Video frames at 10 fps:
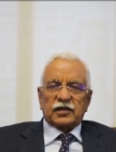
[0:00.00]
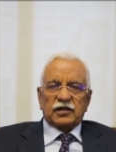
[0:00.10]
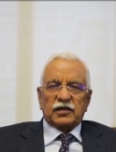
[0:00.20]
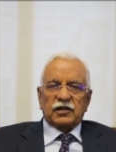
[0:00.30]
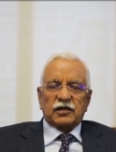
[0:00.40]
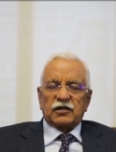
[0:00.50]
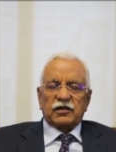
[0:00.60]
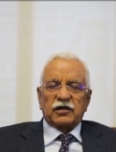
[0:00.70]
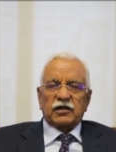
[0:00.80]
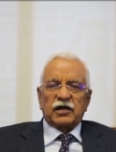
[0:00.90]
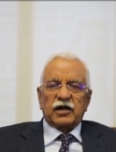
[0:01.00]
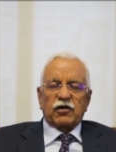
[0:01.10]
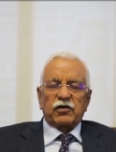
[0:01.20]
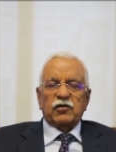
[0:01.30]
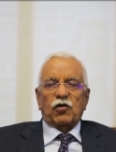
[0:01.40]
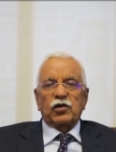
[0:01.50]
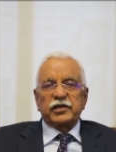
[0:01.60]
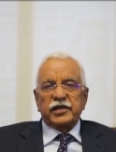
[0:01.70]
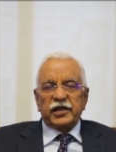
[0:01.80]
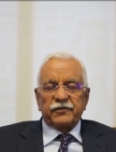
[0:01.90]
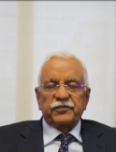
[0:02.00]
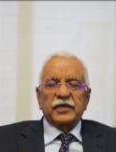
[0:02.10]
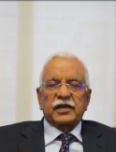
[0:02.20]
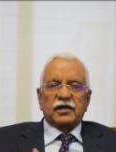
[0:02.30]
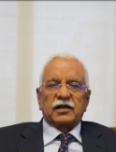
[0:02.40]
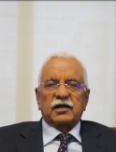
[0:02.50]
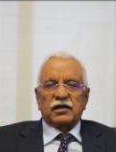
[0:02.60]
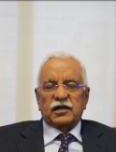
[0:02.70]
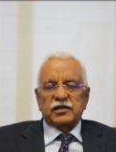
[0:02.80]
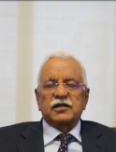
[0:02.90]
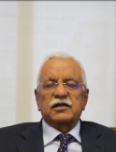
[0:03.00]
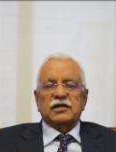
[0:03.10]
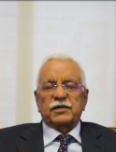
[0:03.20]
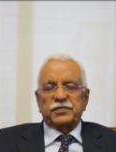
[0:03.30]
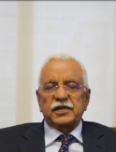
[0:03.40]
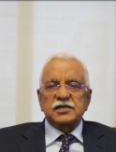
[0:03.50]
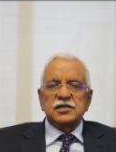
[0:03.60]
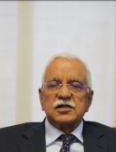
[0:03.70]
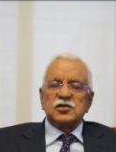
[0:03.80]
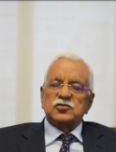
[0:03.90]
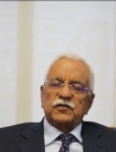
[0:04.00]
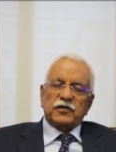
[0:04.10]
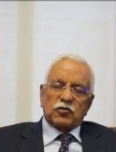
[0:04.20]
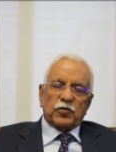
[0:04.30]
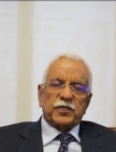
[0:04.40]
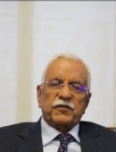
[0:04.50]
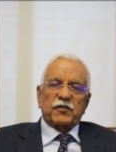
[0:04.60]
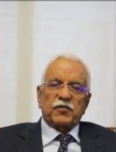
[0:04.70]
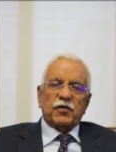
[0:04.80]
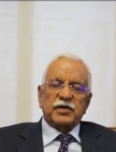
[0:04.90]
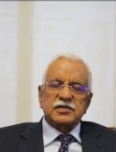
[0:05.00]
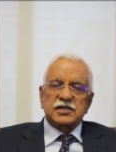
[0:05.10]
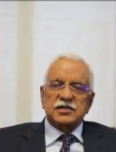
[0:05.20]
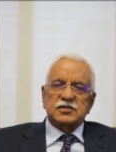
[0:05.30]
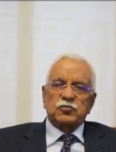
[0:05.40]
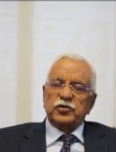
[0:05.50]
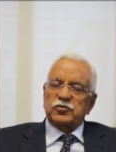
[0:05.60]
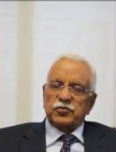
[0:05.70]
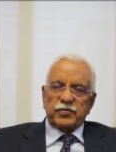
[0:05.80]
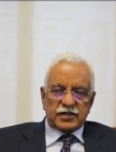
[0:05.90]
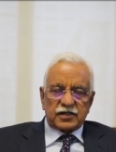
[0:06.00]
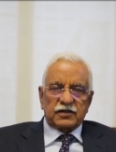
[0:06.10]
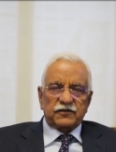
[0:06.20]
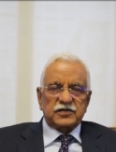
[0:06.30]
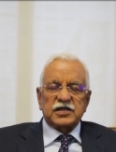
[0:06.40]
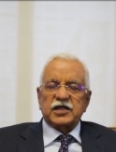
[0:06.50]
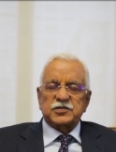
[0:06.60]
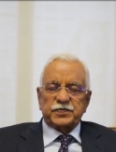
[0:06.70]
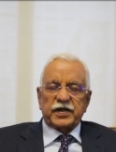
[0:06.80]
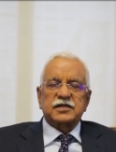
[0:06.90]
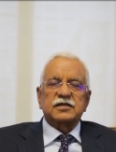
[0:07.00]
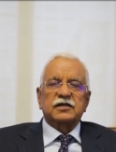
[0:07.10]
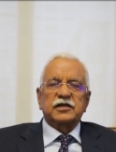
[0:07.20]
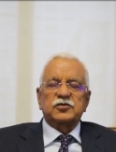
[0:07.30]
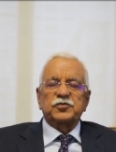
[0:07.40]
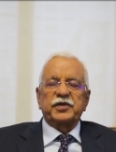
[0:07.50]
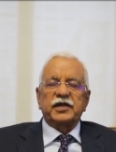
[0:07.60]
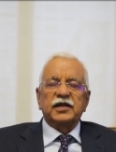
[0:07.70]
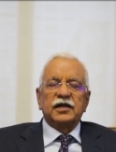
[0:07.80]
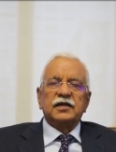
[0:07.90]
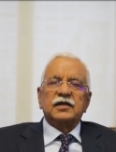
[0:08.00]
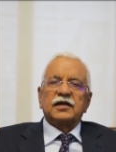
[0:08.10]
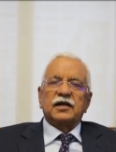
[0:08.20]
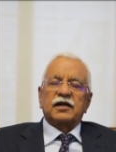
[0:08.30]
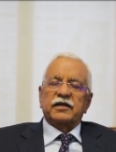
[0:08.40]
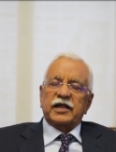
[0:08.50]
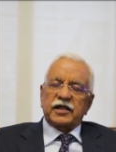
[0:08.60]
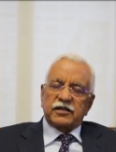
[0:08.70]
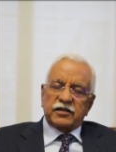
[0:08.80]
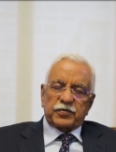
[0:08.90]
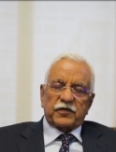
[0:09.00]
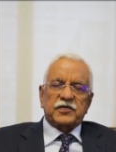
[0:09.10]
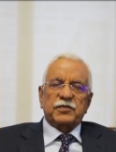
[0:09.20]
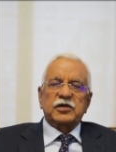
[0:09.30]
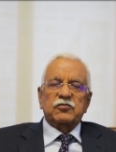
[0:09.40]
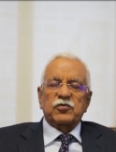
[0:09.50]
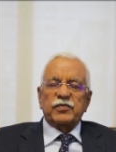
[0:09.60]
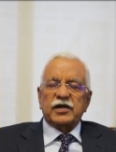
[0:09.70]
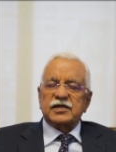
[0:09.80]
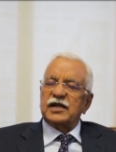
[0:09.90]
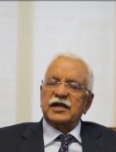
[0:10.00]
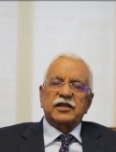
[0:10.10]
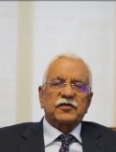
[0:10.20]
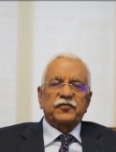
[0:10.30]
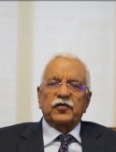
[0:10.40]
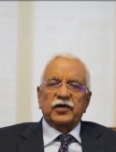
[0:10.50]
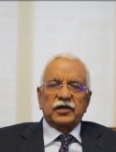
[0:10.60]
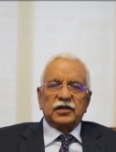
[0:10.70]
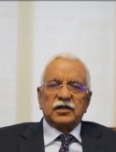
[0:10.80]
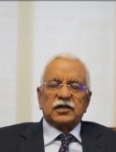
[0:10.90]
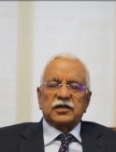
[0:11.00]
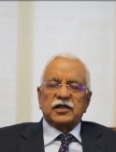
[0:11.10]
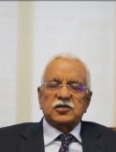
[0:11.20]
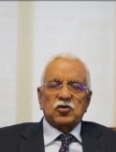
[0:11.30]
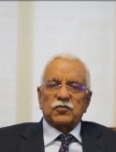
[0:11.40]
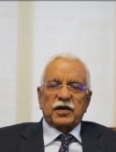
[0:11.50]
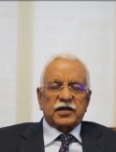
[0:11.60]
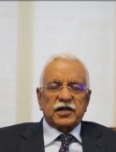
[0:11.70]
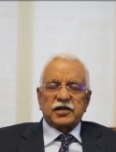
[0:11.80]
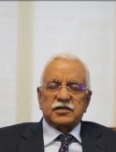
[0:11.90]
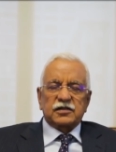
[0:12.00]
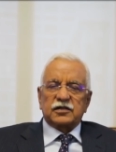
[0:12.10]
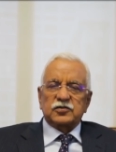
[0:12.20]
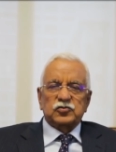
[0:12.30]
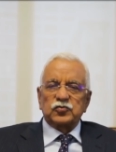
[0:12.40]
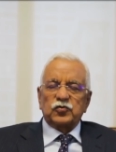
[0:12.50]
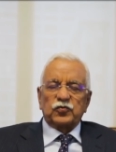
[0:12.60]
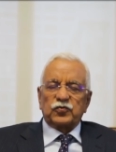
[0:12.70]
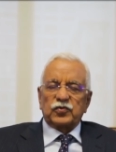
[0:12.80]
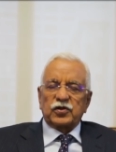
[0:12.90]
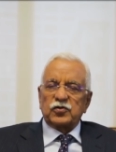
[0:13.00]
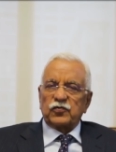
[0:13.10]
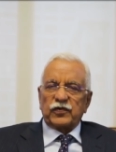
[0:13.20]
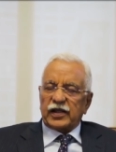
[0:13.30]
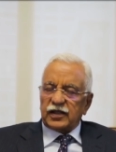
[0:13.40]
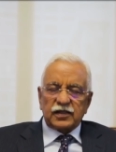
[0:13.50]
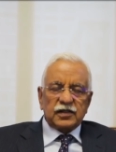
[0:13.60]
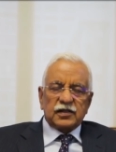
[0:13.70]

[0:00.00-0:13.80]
on all the uh, other company. So if the corporate performance is going to be better, which I expect uh, it to be, uh, then the profitability will be better and therefore the stock market uh, do well.